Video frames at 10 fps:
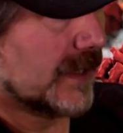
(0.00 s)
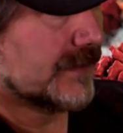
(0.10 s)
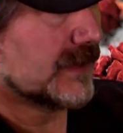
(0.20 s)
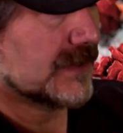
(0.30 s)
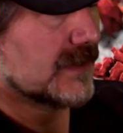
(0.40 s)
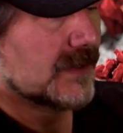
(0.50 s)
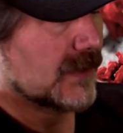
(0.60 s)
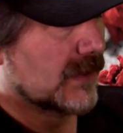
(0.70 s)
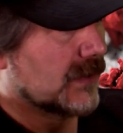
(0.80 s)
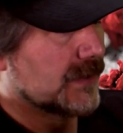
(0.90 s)
used to do her
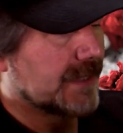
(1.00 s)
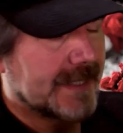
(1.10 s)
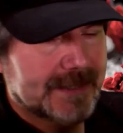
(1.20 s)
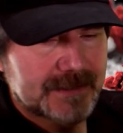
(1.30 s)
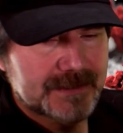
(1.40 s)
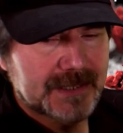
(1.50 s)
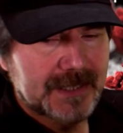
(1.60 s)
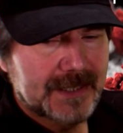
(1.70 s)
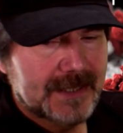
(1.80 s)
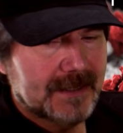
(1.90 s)
own nails,
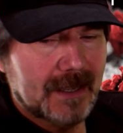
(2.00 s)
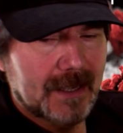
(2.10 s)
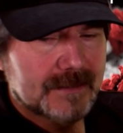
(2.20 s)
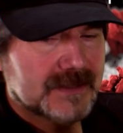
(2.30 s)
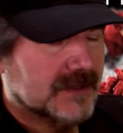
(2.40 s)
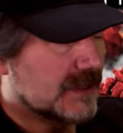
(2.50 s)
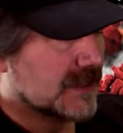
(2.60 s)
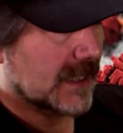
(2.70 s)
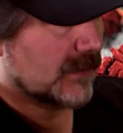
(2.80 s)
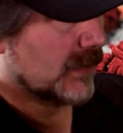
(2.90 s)
uh, so she's got
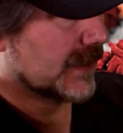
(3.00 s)
one of